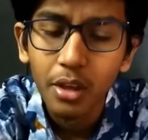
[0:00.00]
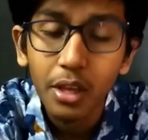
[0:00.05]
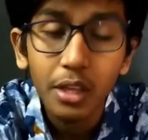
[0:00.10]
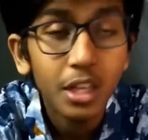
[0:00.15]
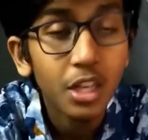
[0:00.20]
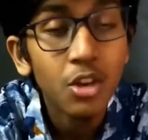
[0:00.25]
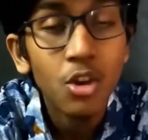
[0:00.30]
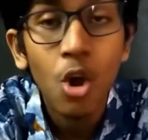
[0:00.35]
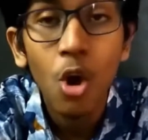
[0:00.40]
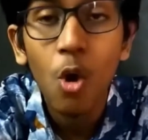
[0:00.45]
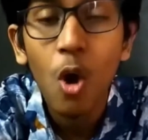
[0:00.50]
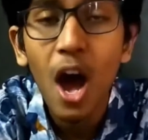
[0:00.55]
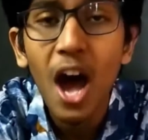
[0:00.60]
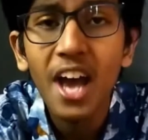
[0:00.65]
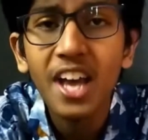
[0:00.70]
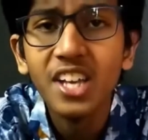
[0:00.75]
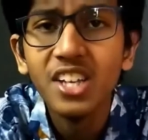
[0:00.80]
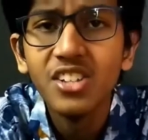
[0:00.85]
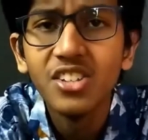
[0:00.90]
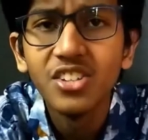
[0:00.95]
It had no
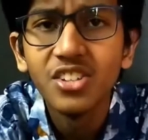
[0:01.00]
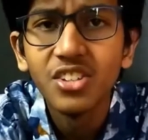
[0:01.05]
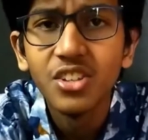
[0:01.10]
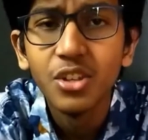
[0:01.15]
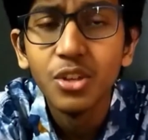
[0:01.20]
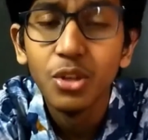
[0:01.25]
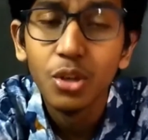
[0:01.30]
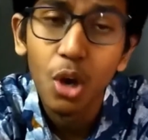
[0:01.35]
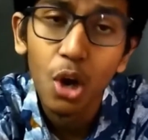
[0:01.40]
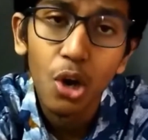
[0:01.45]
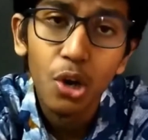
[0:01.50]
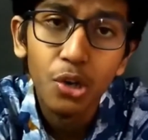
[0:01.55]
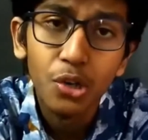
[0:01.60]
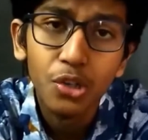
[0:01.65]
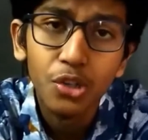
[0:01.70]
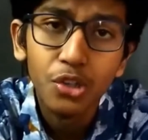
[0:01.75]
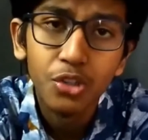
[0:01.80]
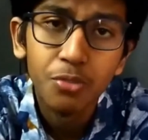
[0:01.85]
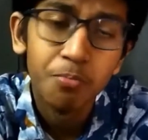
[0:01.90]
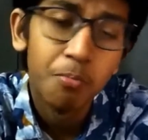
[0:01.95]
eyes,
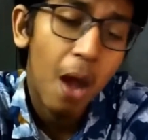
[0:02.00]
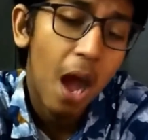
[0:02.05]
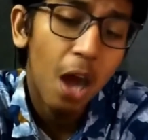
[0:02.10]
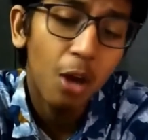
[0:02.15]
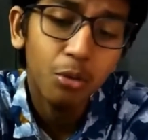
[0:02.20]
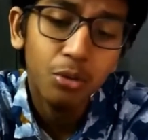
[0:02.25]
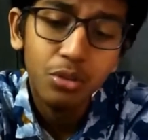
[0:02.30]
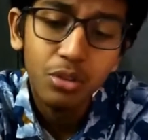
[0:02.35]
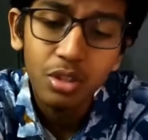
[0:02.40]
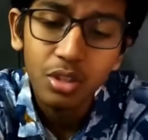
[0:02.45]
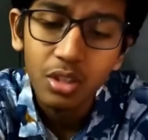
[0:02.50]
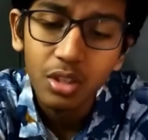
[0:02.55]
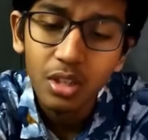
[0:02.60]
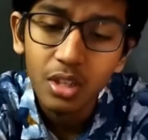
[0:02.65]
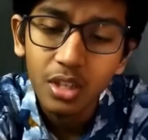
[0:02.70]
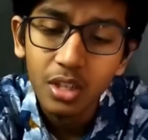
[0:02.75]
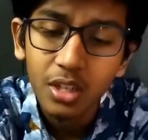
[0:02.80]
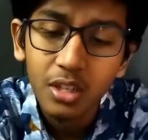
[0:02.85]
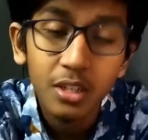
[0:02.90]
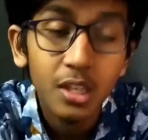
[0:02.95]
ears, mouth,
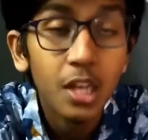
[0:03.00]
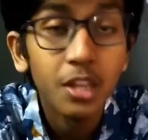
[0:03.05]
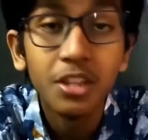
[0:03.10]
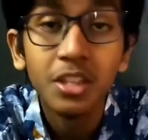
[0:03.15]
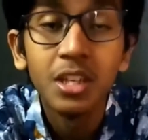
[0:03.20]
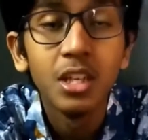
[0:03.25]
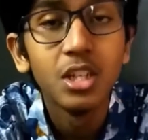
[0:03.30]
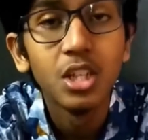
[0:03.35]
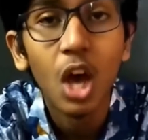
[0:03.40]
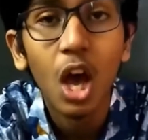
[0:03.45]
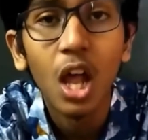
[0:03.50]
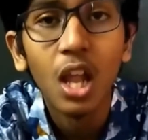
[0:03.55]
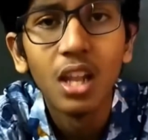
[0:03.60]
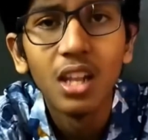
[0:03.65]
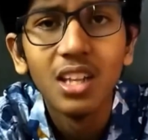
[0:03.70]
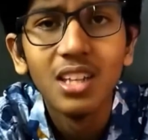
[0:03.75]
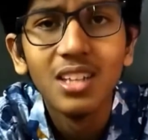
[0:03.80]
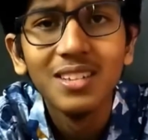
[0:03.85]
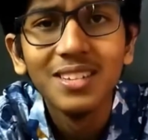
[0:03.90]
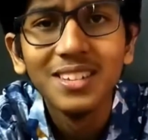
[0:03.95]
nothing at
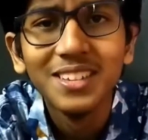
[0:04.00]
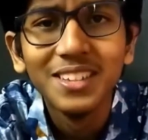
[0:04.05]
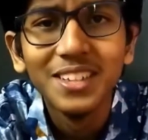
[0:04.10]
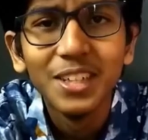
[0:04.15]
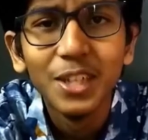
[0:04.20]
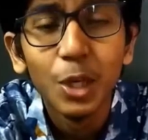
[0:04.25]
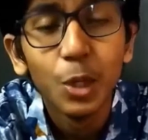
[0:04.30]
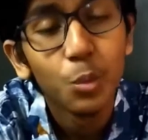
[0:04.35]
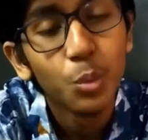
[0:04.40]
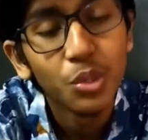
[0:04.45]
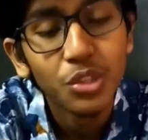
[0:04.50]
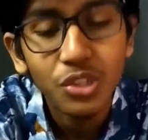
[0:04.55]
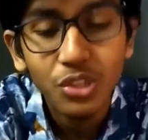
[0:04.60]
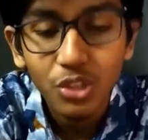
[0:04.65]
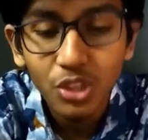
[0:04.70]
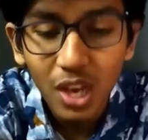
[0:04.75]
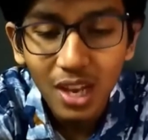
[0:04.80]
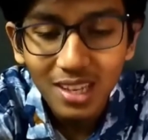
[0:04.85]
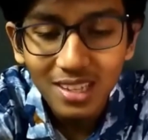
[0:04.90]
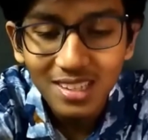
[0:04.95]
all. It was
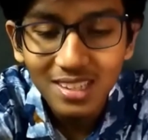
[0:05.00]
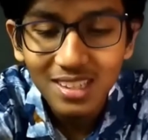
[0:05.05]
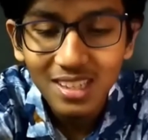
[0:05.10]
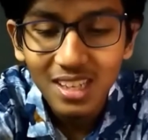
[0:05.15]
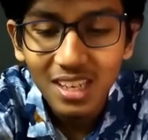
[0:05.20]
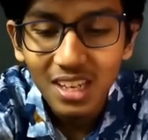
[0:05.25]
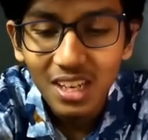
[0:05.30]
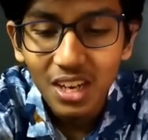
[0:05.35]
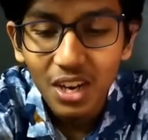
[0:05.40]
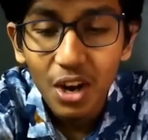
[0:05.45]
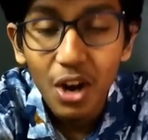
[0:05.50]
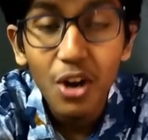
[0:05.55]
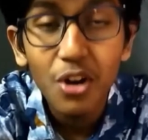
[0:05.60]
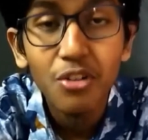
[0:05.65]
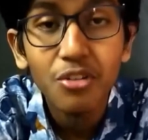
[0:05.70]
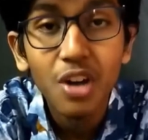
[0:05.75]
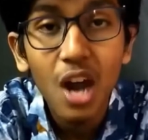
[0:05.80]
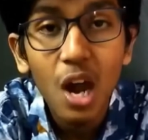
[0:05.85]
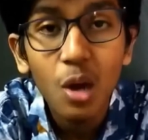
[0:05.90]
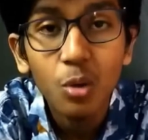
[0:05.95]
just a
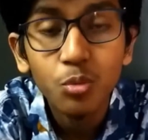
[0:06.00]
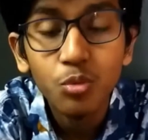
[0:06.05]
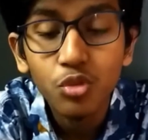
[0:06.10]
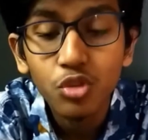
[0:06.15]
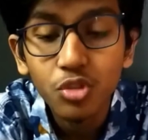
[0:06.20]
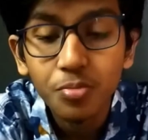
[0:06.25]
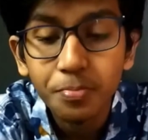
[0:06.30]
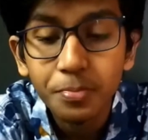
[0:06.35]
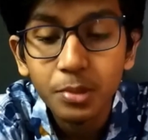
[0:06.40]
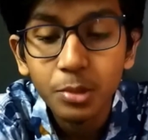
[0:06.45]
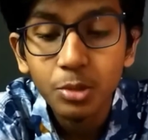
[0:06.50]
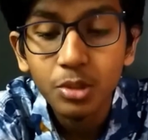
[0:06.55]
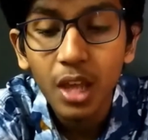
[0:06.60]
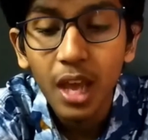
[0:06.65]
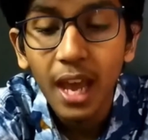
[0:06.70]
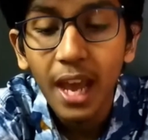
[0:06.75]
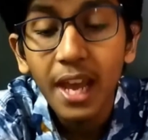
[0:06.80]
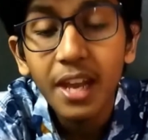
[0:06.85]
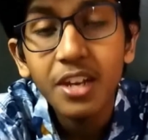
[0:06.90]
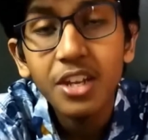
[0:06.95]
round, smooth
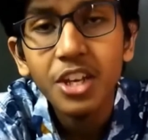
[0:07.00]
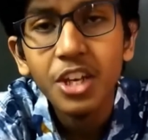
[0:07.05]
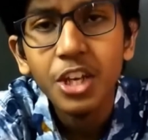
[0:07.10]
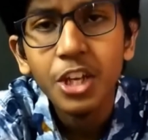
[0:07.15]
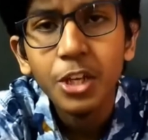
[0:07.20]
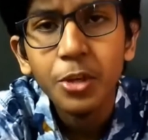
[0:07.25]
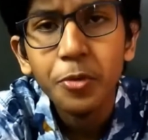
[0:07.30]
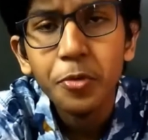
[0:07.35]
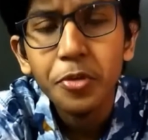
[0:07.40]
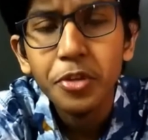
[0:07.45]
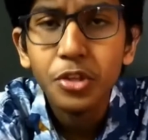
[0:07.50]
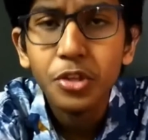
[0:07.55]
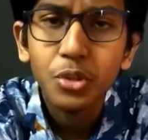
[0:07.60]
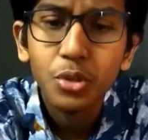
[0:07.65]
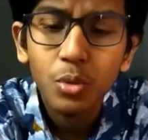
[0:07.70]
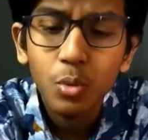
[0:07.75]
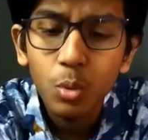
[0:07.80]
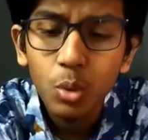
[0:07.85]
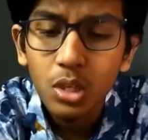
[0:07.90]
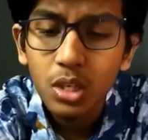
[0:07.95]
head with a
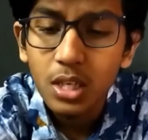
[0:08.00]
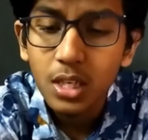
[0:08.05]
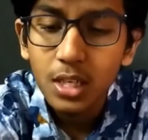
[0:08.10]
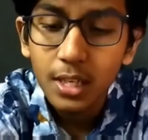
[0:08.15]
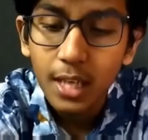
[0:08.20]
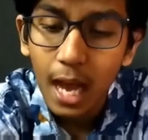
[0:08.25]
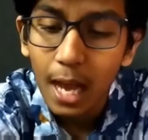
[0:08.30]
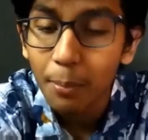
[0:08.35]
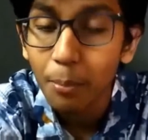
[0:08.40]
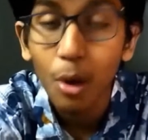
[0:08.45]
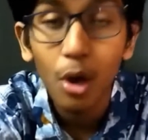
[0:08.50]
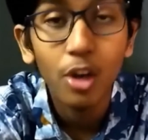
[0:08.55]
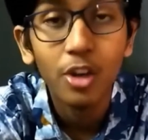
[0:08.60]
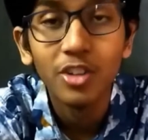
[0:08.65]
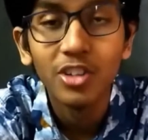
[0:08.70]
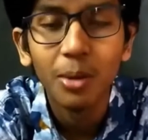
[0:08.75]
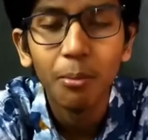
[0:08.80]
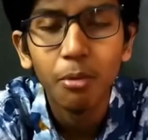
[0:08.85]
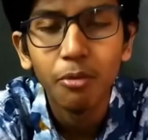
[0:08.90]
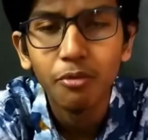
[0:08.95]
school cap
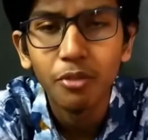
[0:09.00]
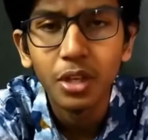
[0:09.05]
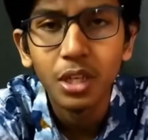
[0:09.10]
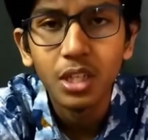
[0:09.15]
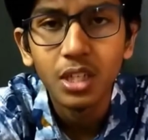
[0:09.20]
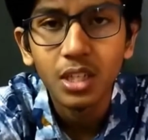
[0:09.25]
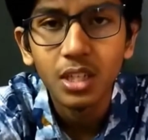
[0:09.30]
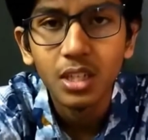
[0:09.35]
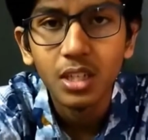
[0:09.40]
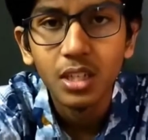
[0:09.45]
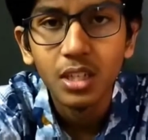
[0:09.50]
on top of it.